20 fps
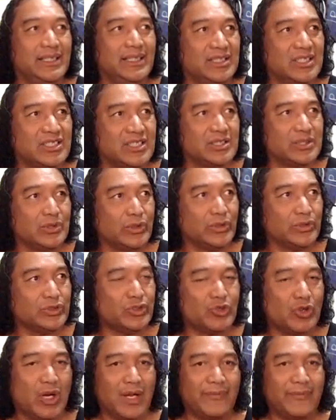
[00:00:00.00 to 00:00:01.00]
the source,
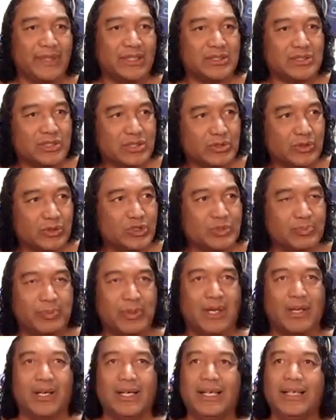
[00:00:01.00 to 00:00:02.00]
driving source
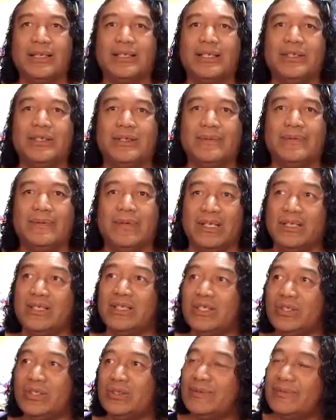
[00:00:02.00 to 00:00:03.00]
behind the universe, in
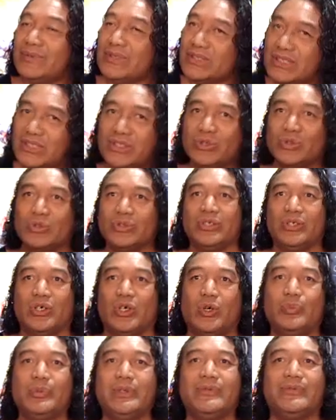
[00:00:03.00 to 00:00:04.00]
the universe, in all the
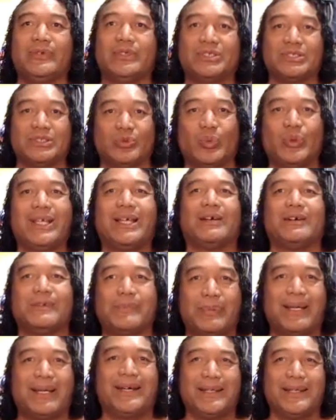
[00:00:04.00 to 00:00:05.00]
omniverses. We are a
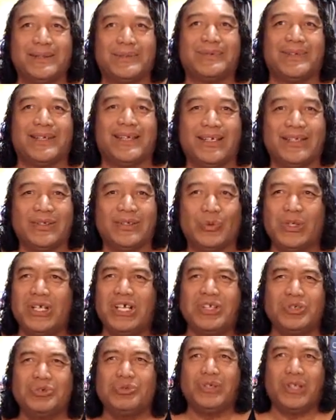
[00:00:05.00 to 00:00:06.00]
part of that. Where are
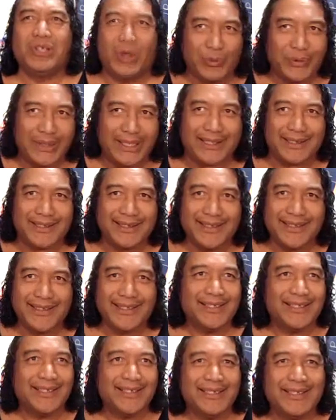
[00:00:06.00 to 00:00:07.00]
you going?
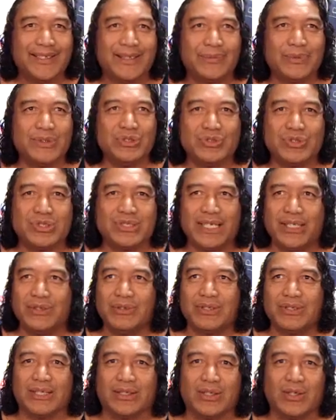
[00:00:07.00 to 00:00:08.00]
When you say you
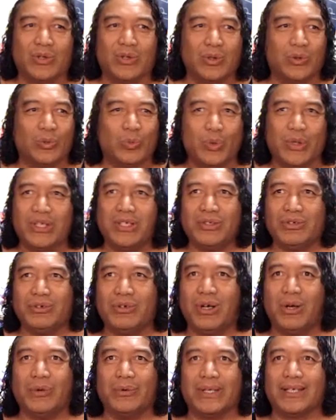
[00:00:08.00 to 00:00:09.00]
cut the cord, where are you
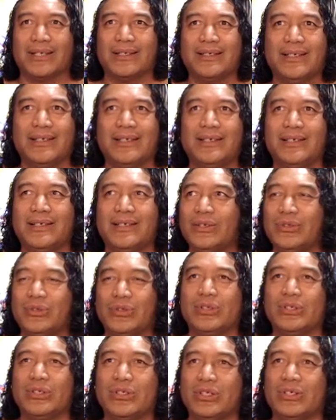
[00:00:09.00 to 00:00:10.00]
going? You're
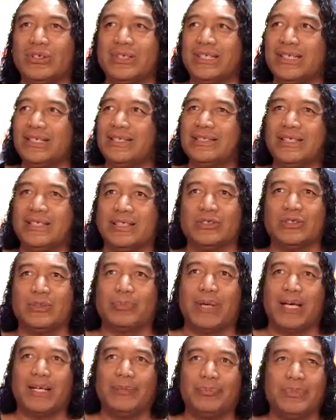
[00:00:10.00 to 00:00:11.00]
going to go and get another
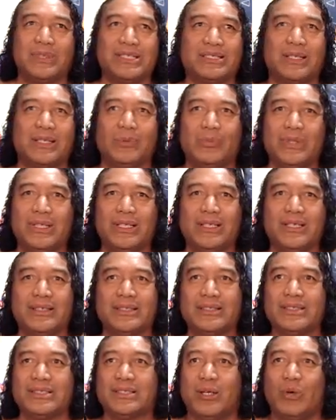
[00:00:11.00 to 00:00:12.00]
apartment somewhere?
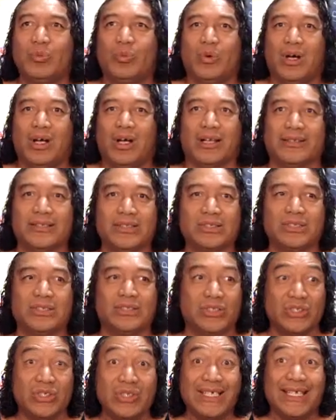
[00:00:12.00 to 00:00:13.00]
So what? You're
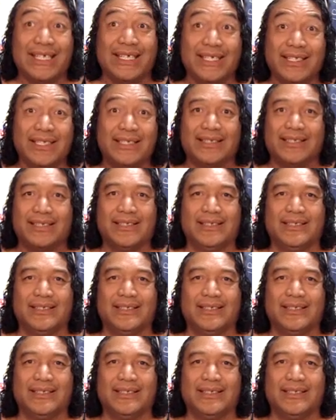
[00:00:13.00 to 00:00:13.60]
still in